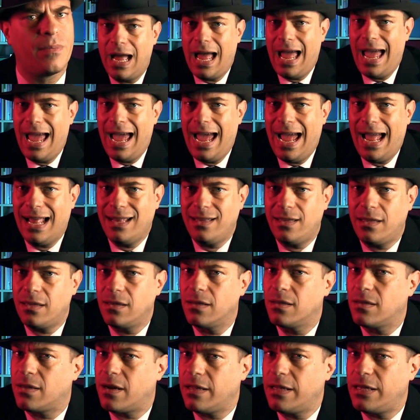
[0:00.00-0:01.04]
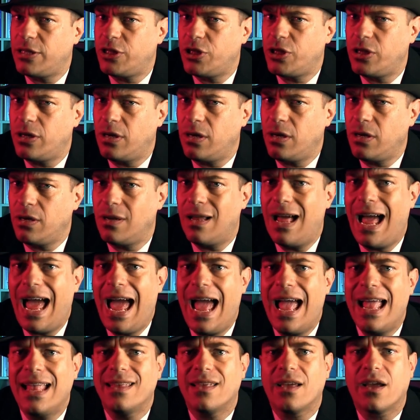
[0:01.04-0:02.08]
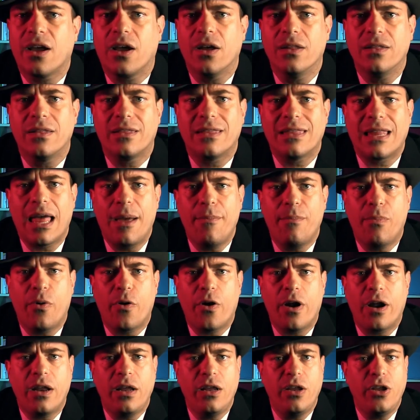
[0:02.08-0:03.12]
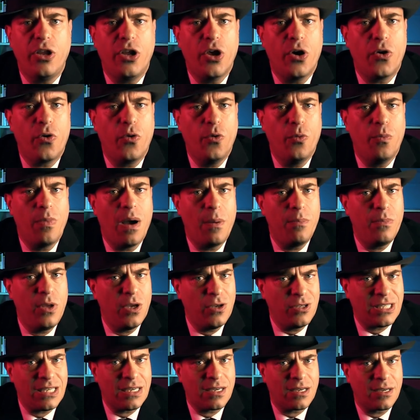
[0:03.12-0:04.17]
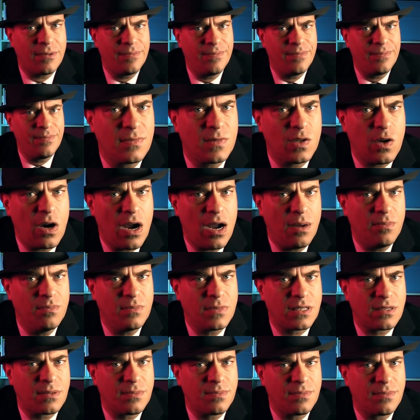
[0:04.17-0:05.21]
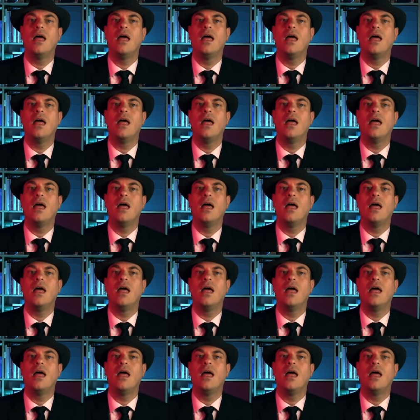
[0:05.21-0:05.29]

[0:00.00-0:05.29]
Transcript: and traditional and contemporary Yoruba music, drums.